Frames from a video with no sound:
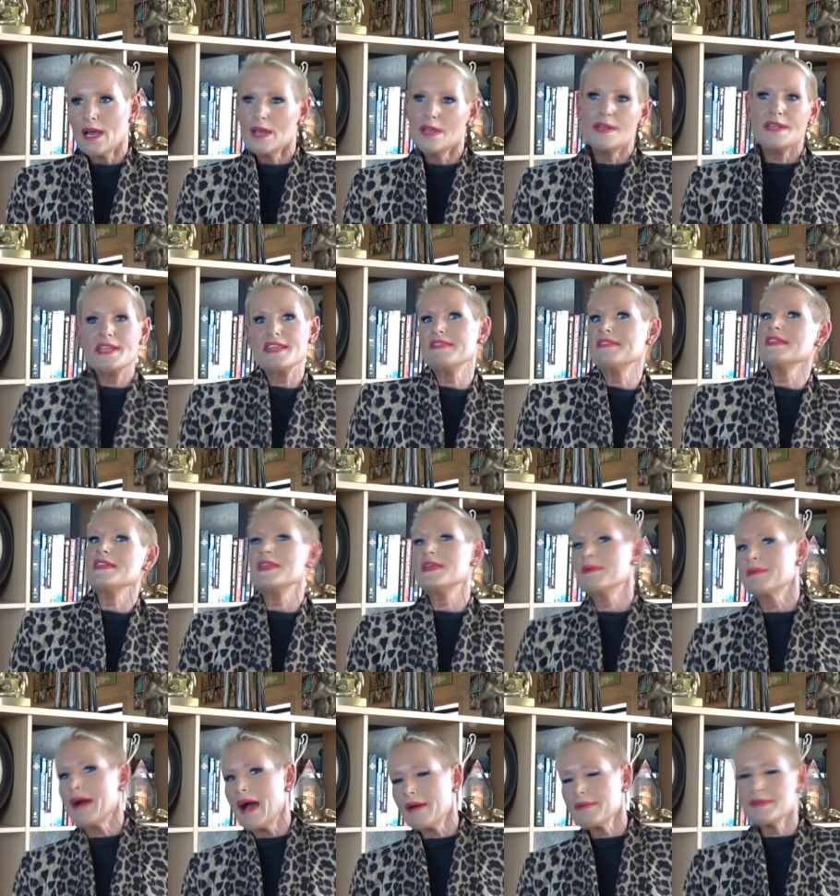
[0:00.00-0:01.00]
Who do you think
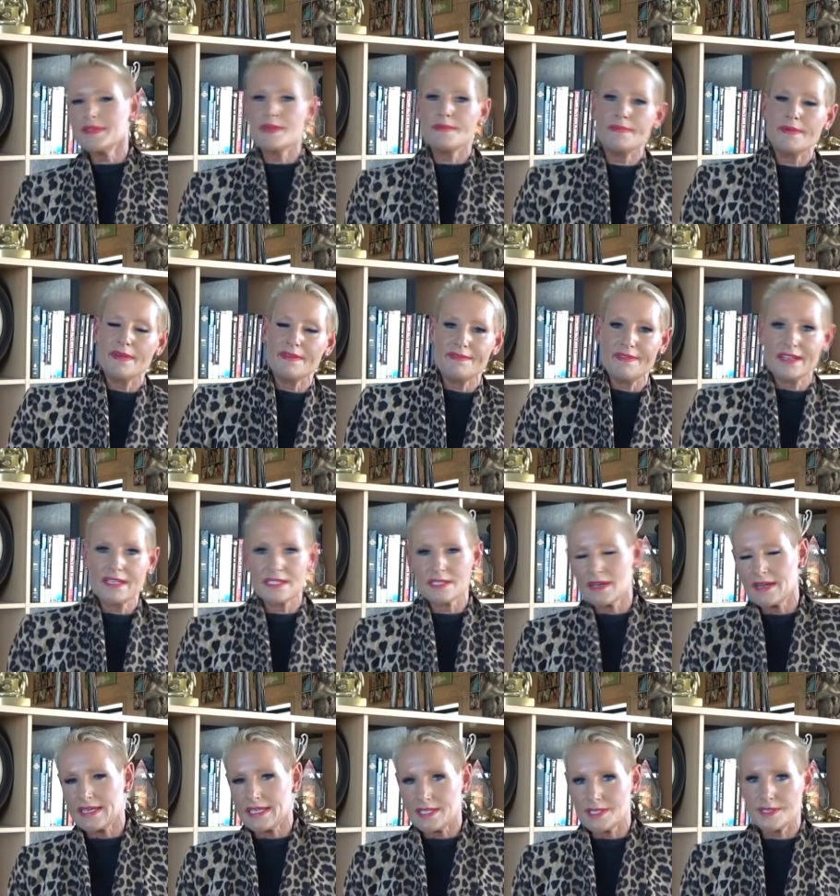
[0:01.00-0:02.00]
you are with your perfect
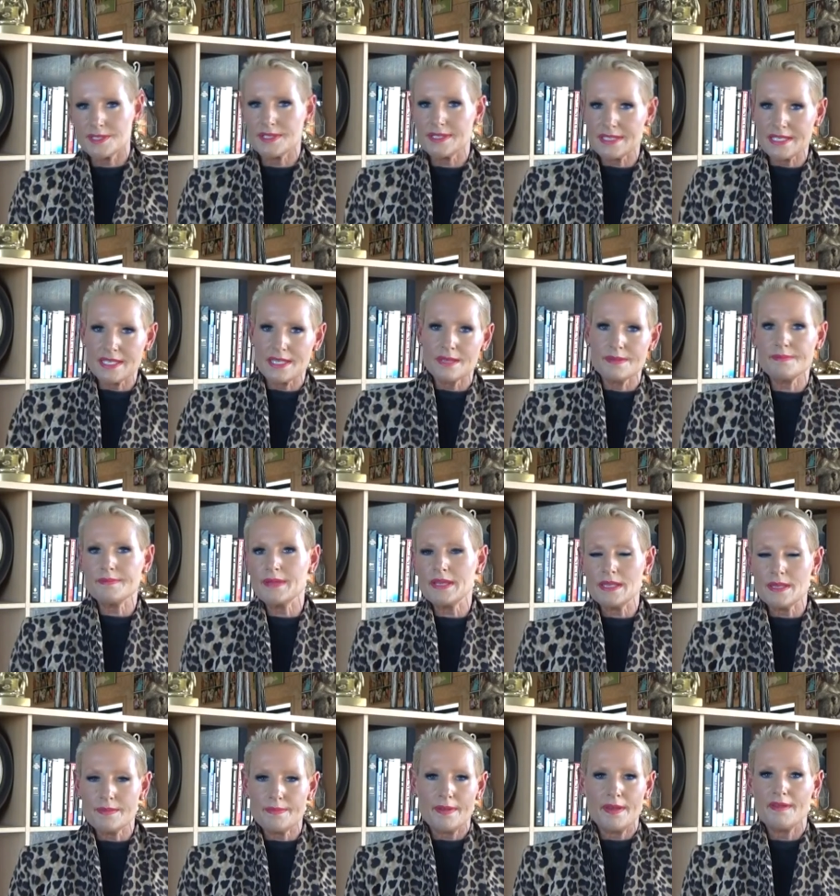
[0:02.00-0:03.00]
shiny shoes and your,
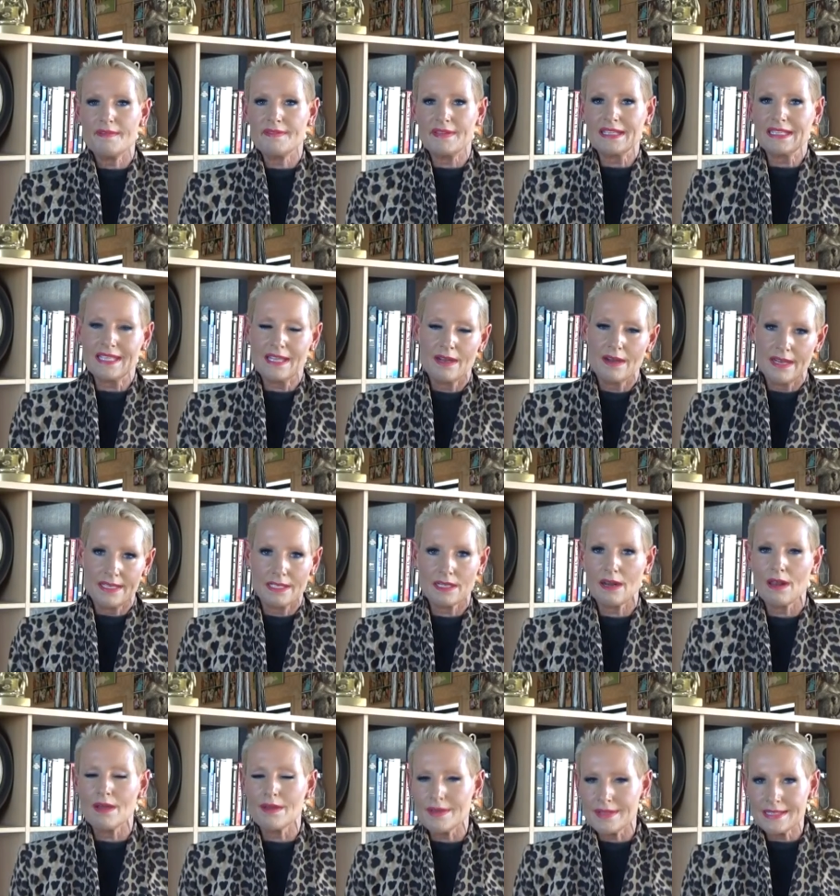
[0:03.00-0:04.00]
and your perfectly ironed
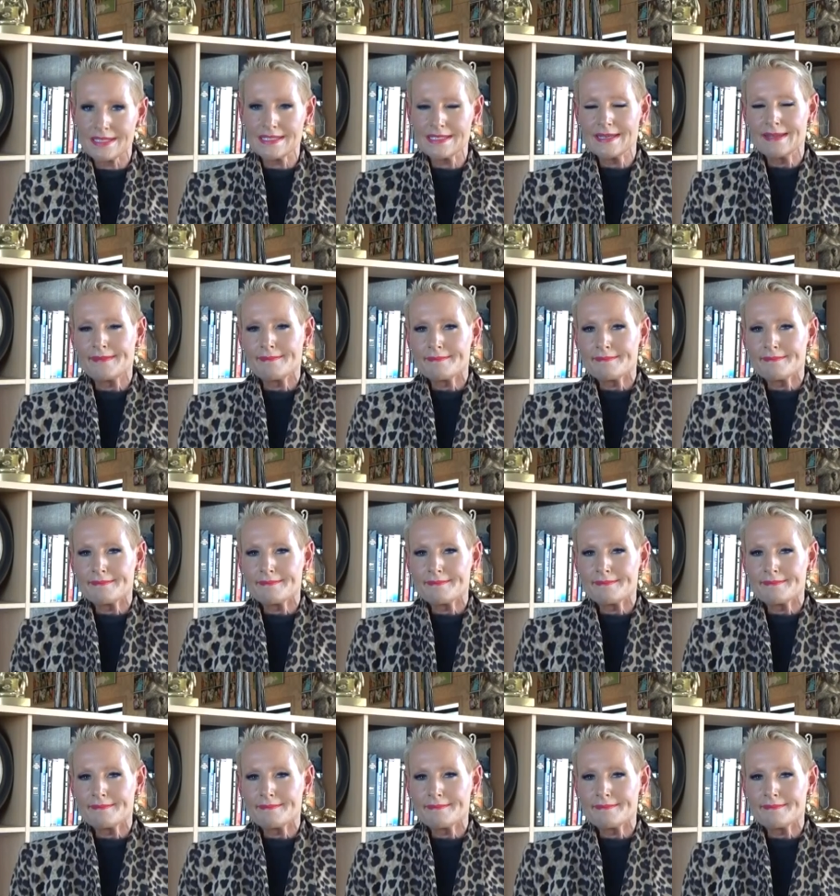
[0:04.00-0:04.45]
clothes?